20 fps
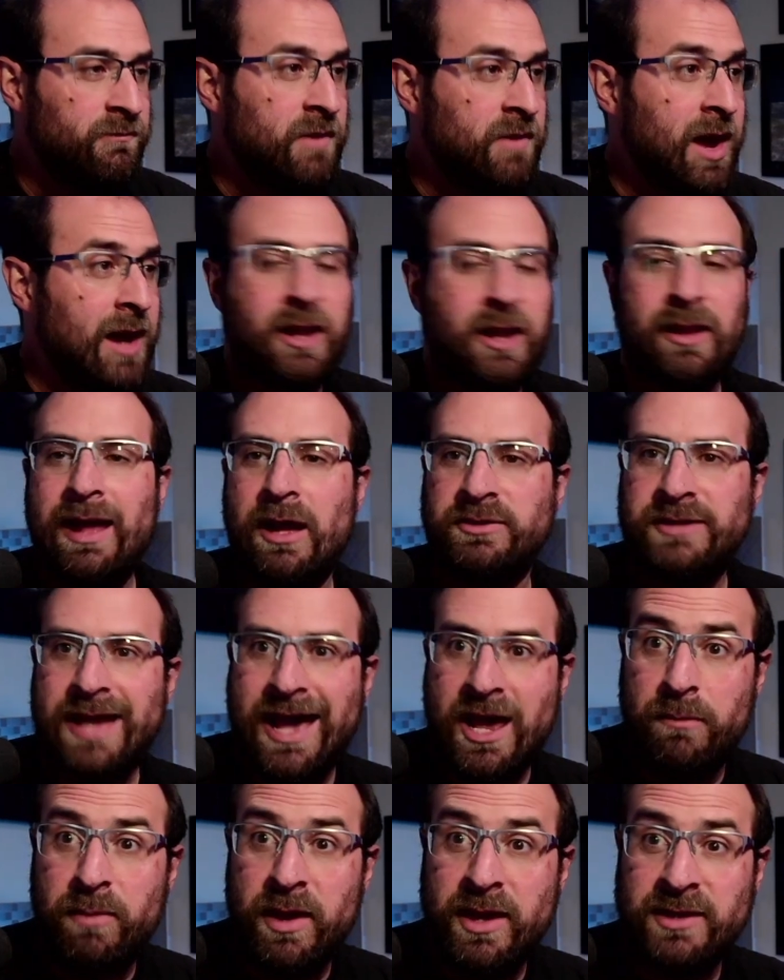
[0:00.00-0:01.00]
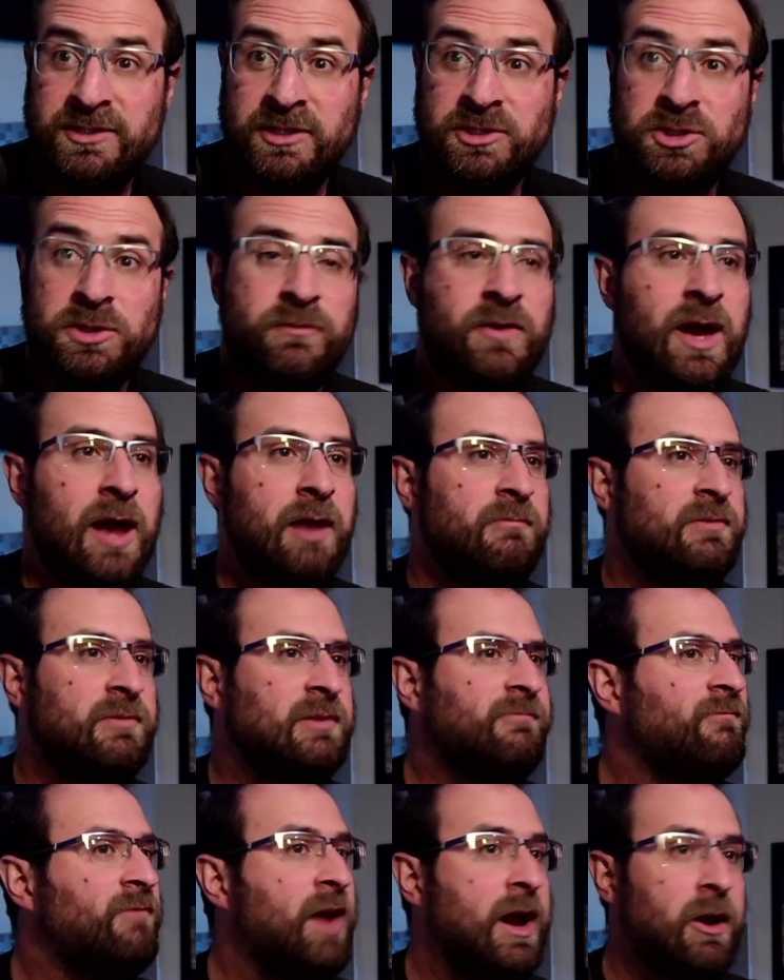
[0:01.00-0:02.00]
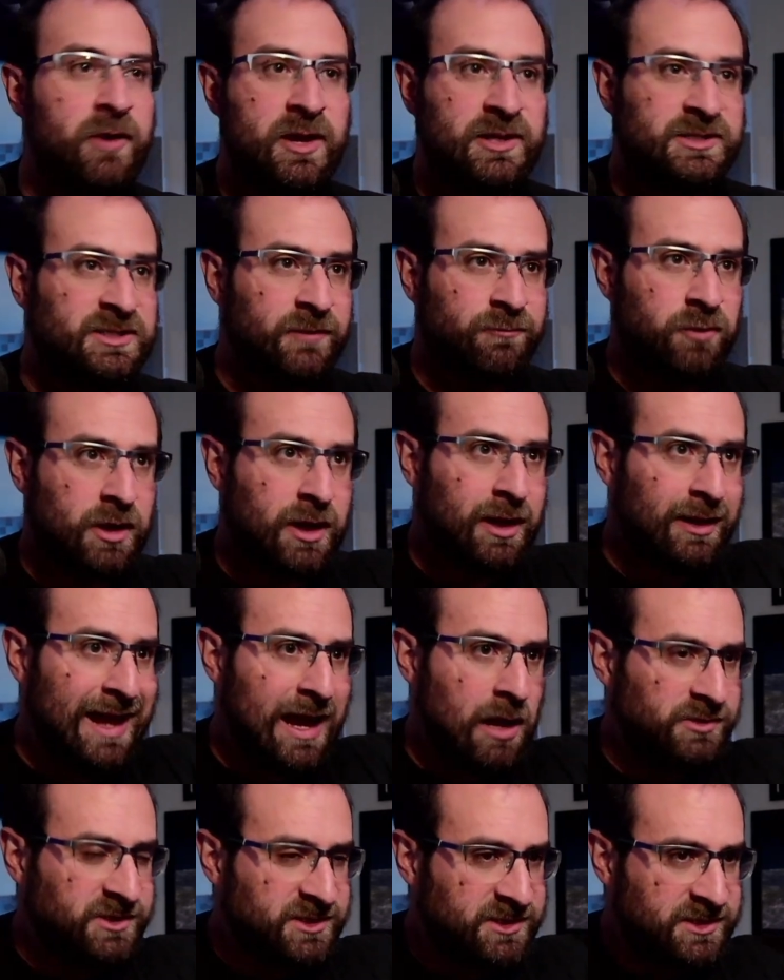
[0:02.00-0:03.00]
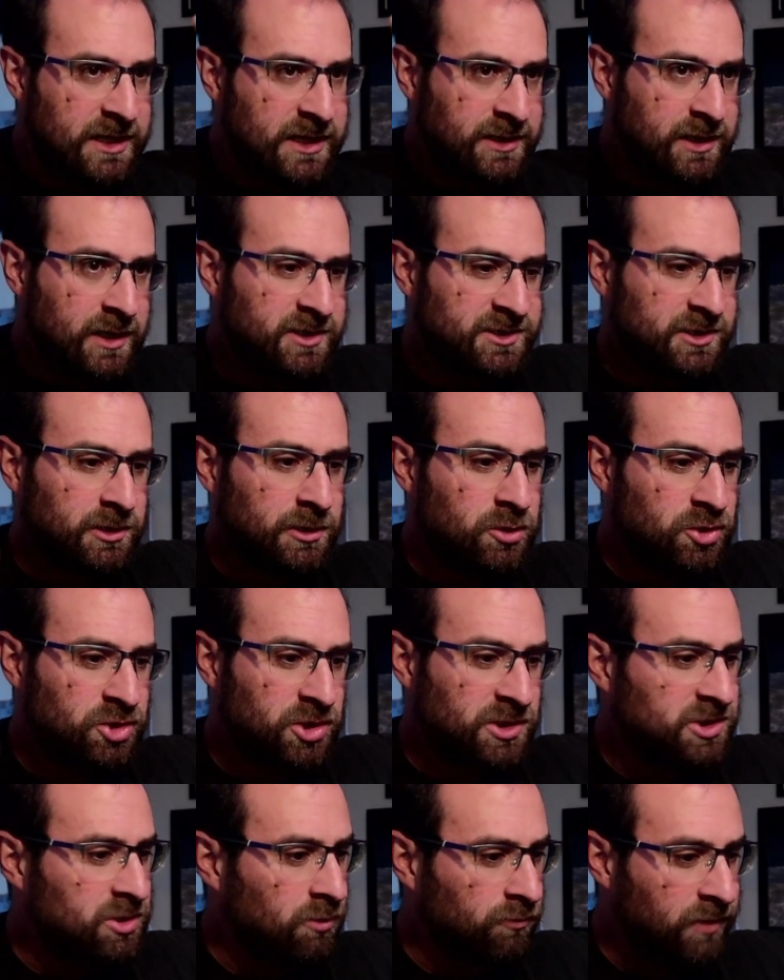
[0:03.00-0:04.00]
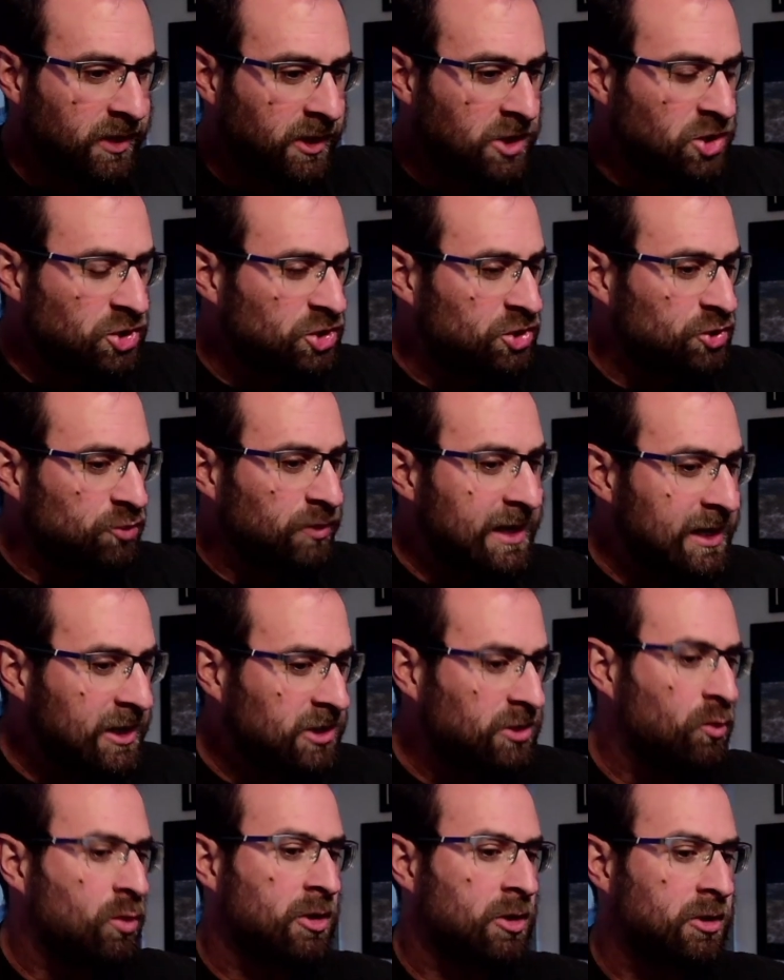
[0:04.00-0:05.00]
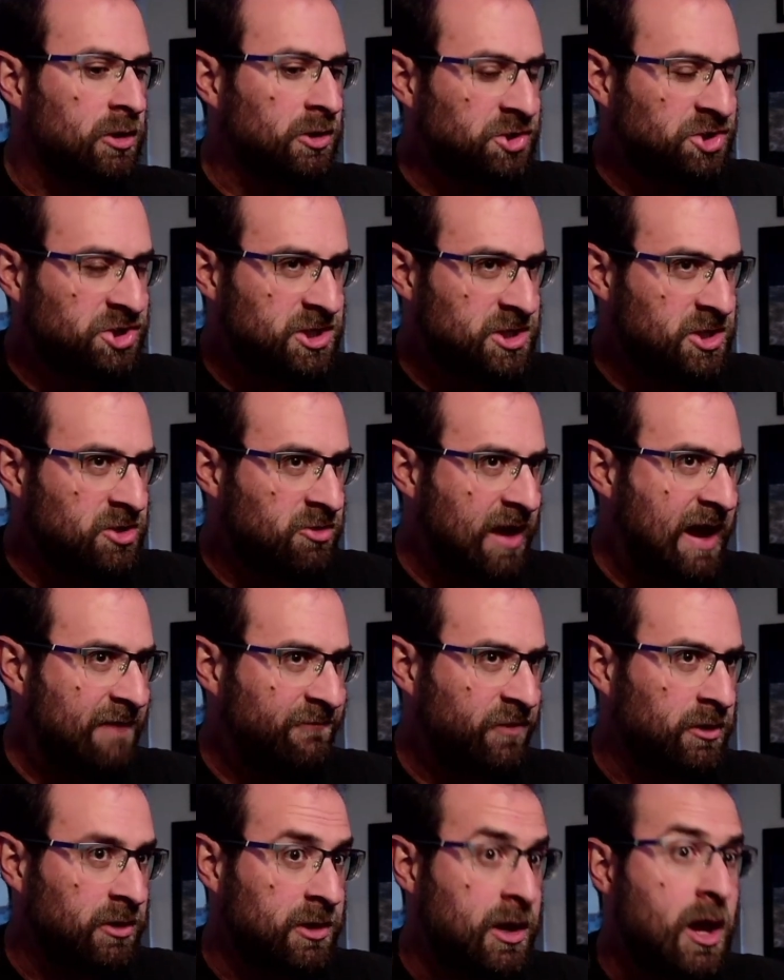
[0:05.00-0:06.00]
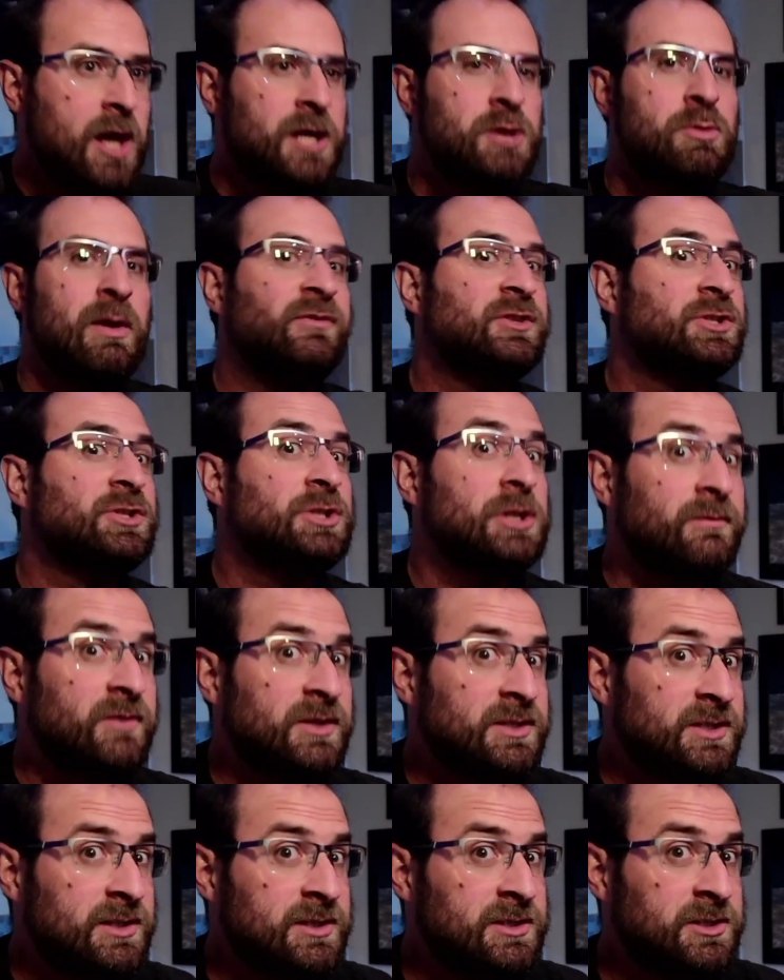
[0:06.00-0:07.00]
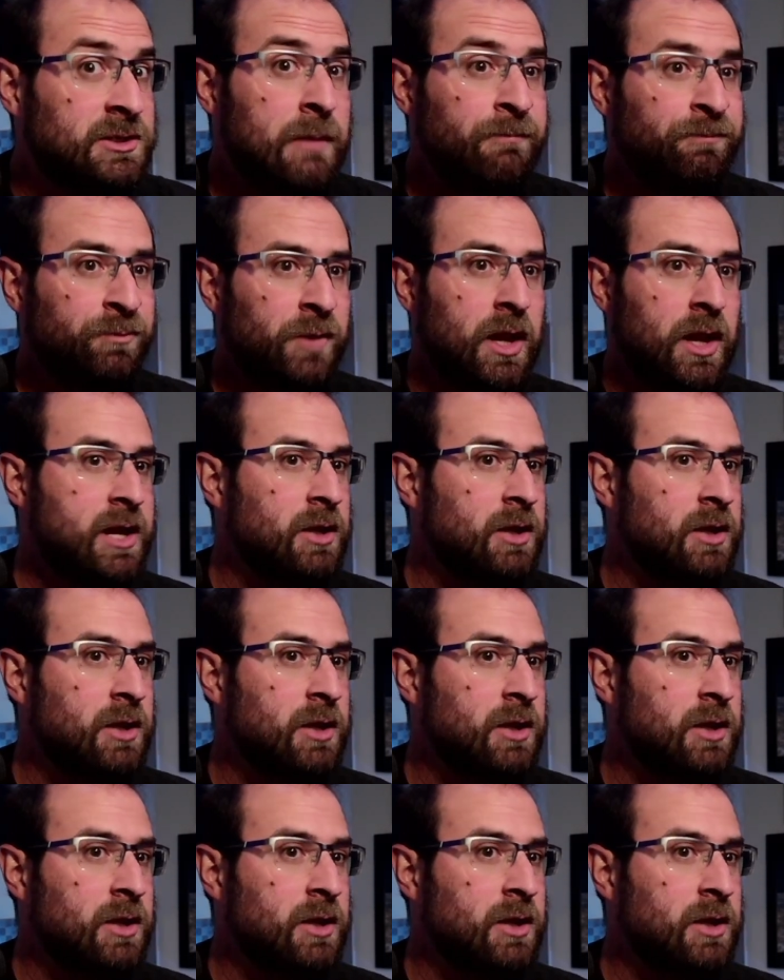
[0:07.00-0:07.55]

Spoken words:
got cloud databases. You've got various different cloud syncing solutions to really shrink the world geographically. You have services like